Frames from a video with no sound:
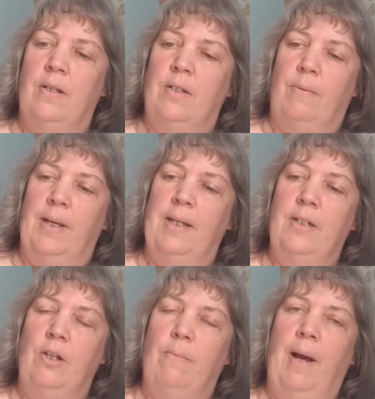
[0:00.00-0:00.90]
So I
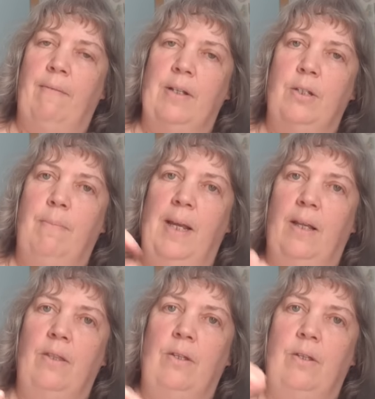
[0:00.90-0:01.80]
ended up having to
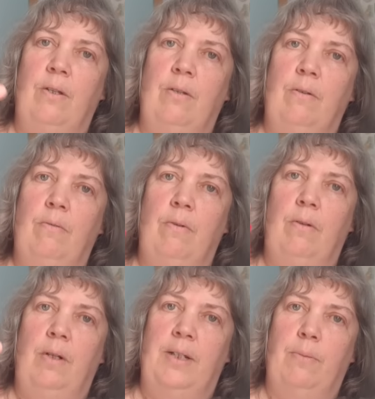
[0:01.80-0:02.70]
make the
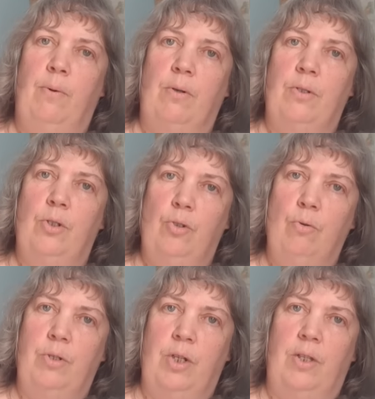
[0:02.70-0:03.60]
letterbox
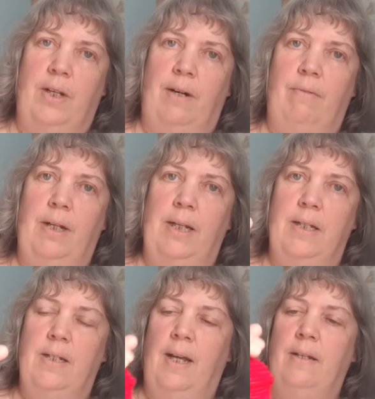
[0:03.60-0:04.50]
shorter than I really
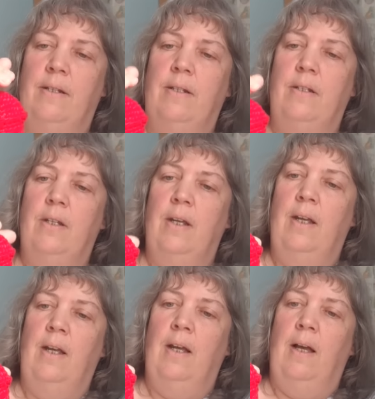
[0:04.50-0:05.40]
intended,
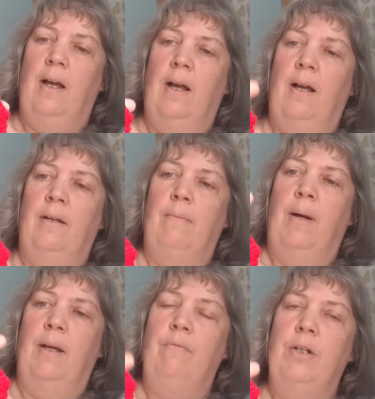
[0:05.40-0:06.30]
and
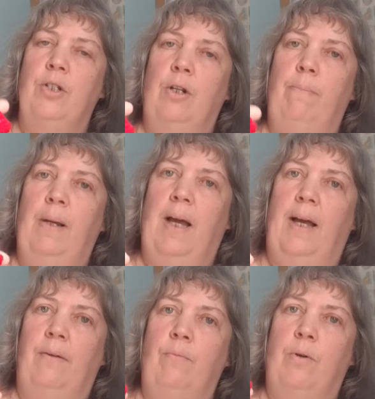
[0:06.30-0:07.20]
my original
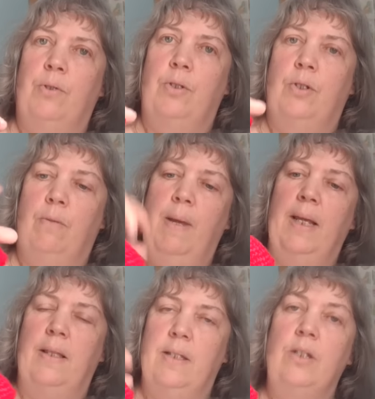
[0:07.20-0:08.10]
plan was to
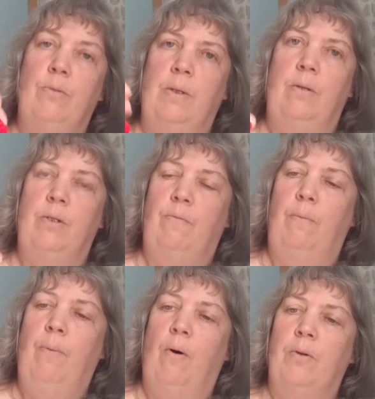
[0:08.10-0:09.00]
make this into a useful
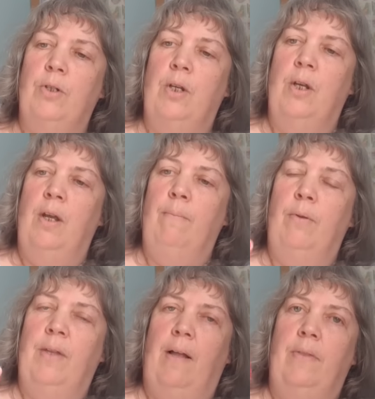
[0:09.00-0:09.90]
pot,
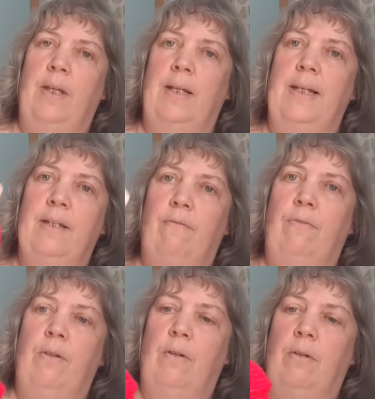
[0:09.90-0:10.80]
but that the lid of
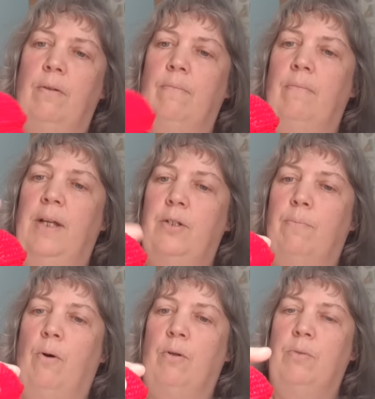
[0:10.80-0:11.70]
the
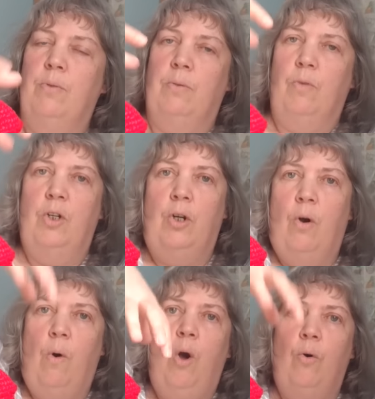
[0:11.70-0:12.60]
letterbox was going to
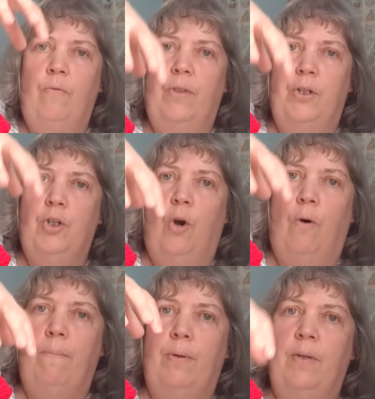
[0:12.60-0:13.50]
go over the
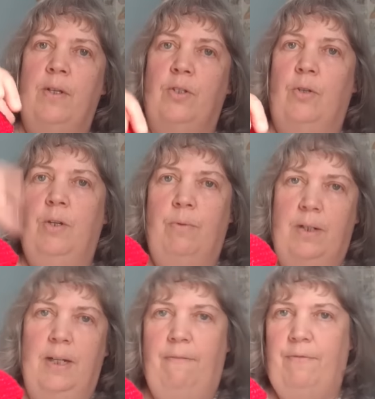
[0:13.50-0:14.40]
top, so you
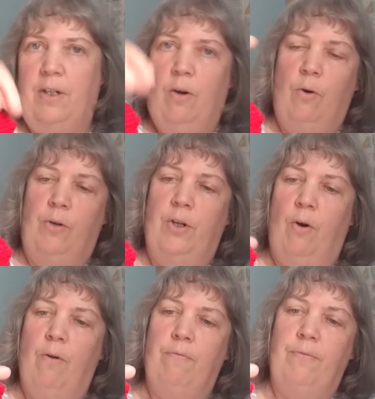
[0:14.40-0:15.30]
would lift it on and
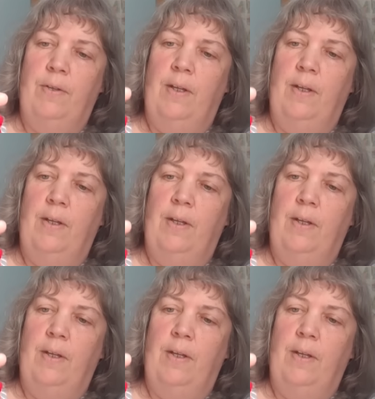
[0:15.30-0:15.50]
off.